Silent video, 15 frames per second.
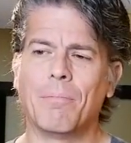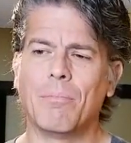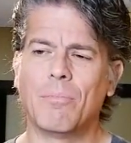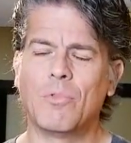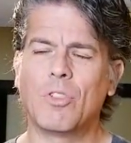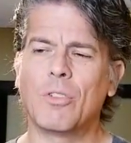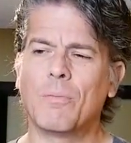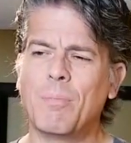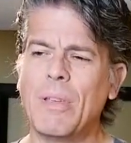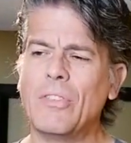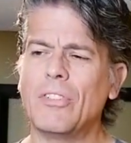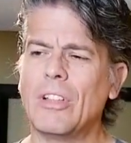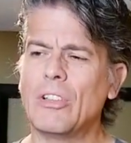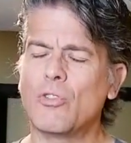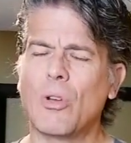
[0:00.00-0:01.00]
just
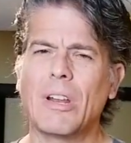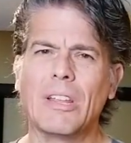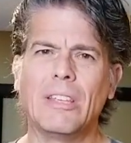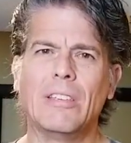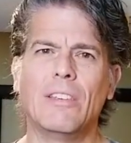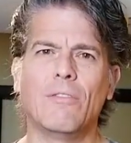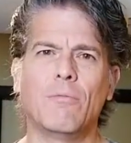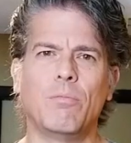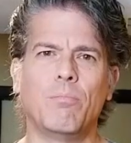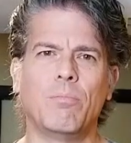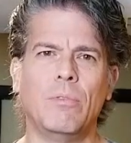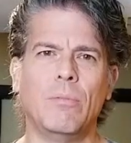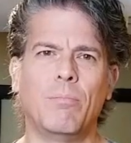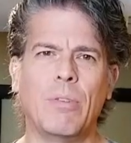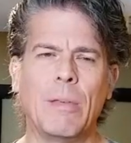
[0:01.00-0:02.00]
basically trying to give
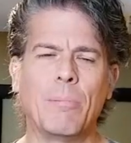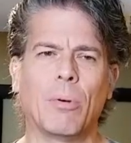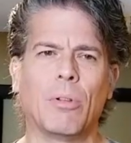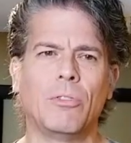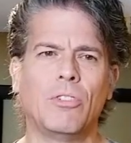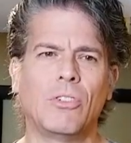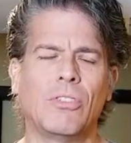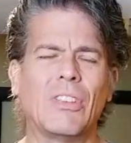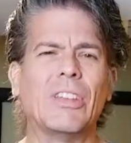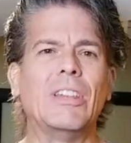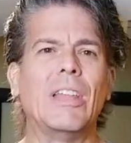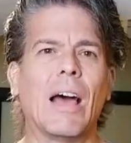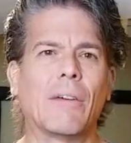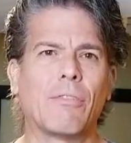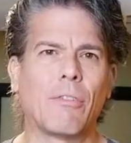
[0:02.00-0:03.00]
people just
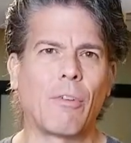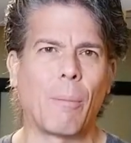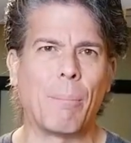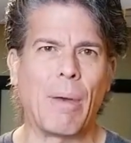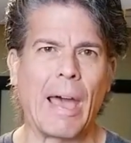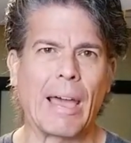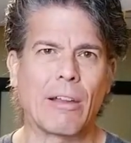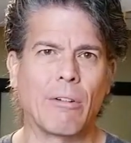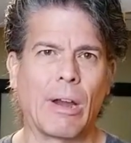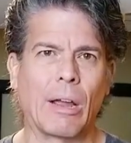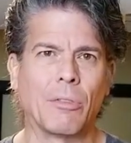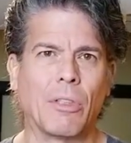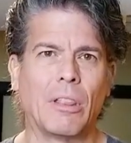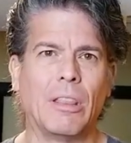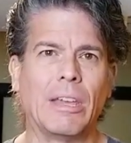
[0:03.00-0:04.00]
enough of a
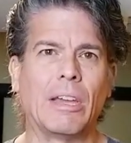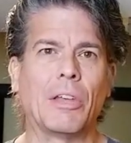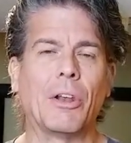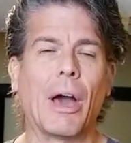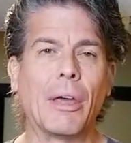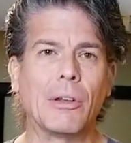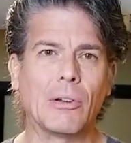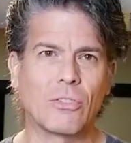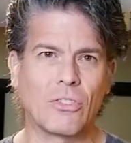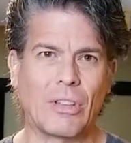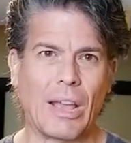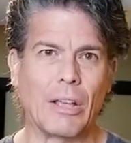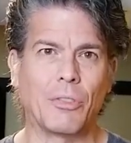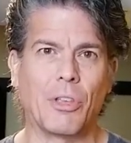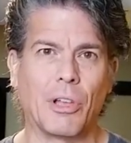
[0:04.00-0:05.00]
background that they can
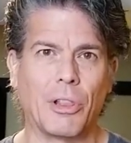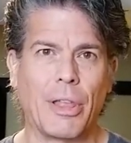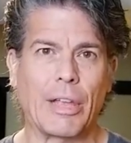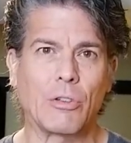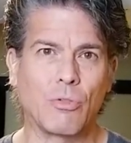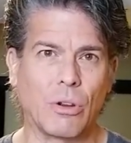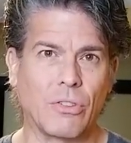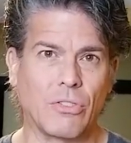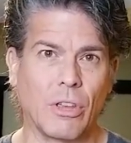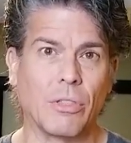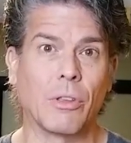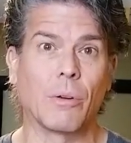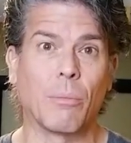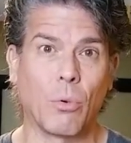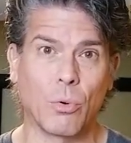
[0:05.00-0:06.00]
understand the electrics in
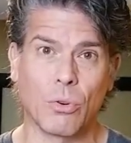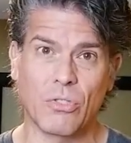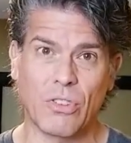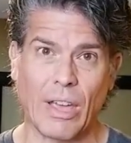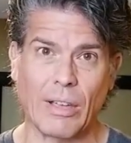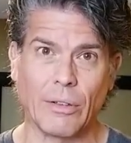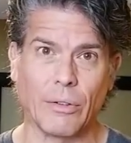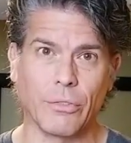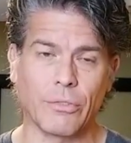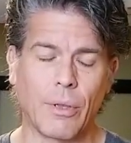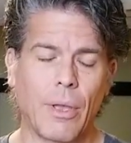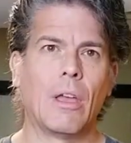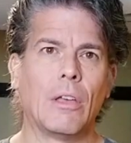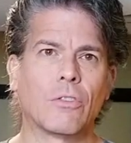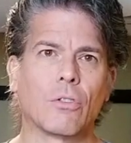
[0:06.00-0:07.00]
their motorcycles.
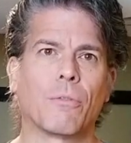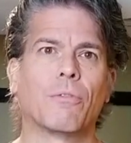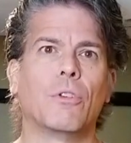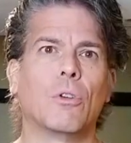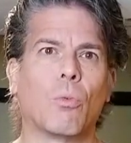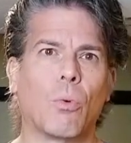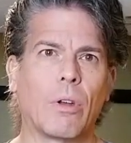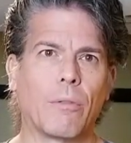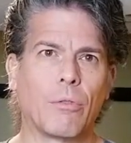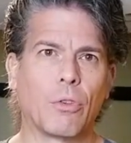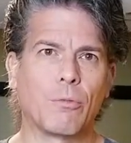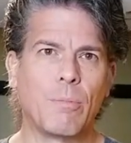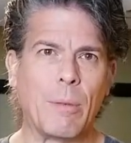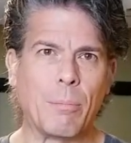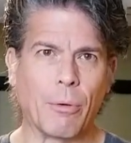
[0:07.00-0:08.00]
So if you're one of those
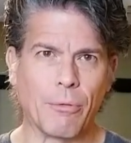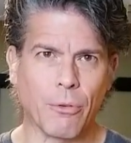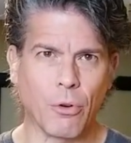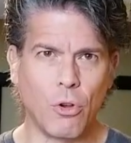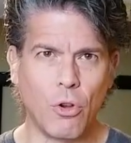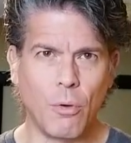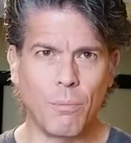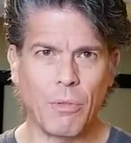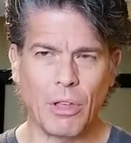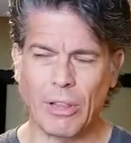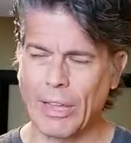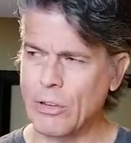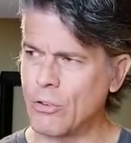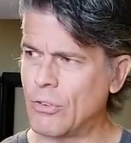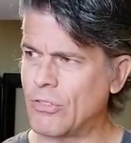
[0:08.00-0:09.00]
people for whom
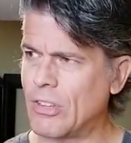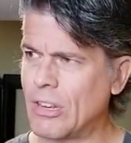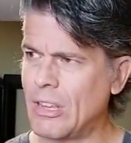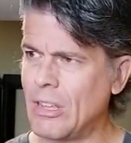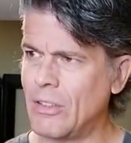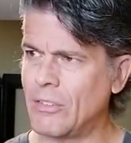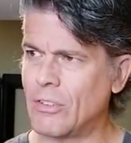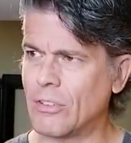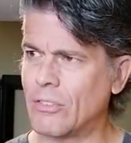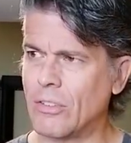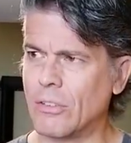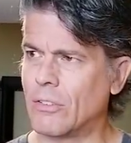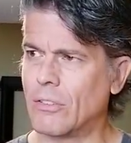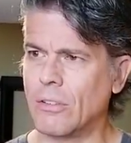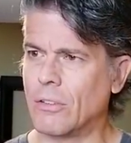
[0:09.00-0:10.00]
electricity is just
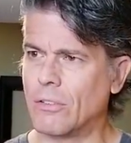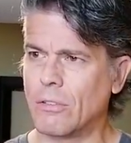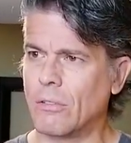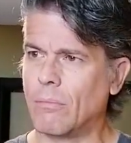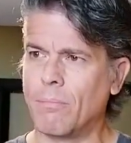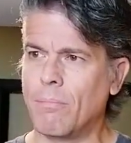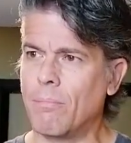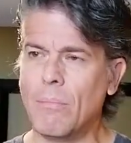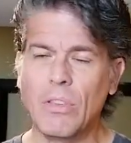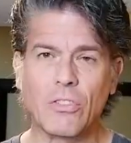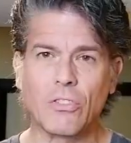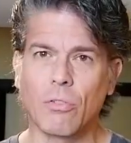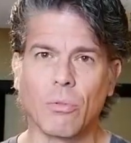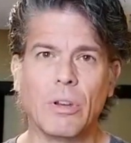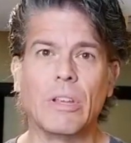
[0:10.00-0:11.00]
this
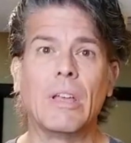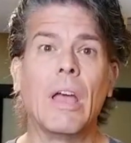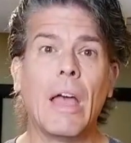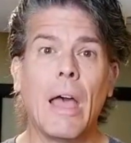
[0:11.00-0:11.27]
mystery,